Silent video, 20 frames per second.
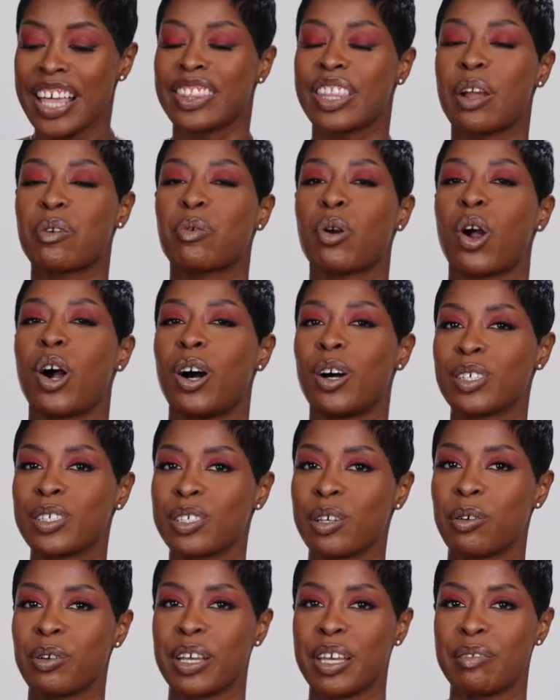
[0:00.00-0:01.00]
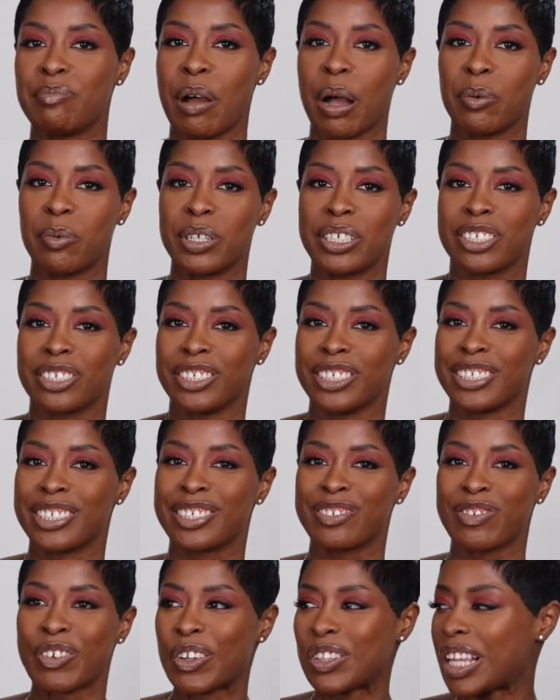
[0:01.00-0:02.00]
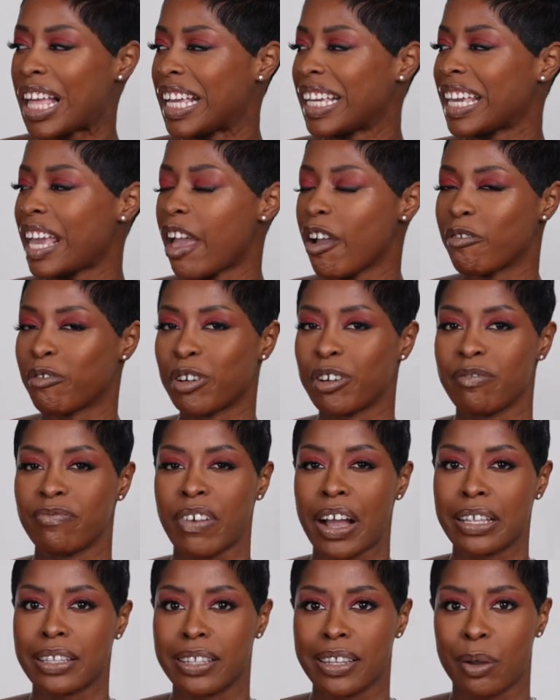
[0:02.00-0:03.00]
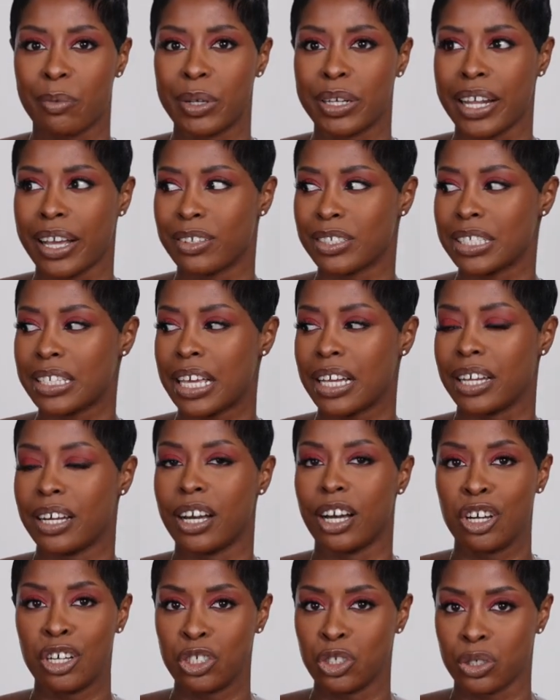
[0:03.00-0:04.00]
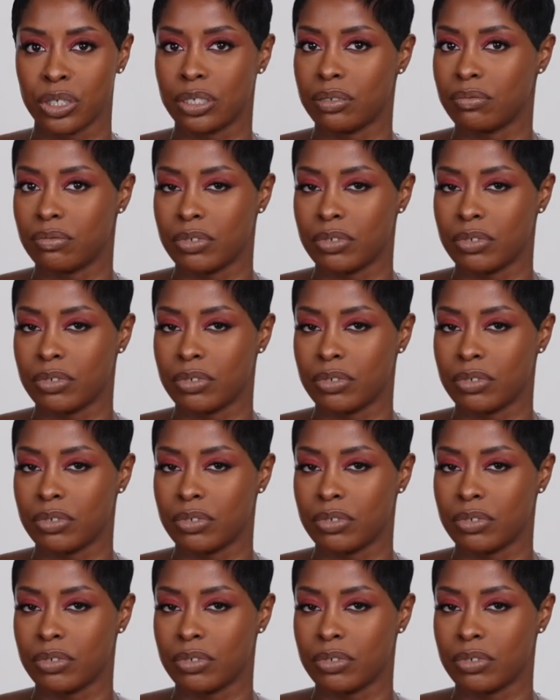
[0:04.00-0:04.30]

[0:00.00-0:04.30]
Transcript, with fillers: they were also in my wish list for like ever and finally they went down to like a hundred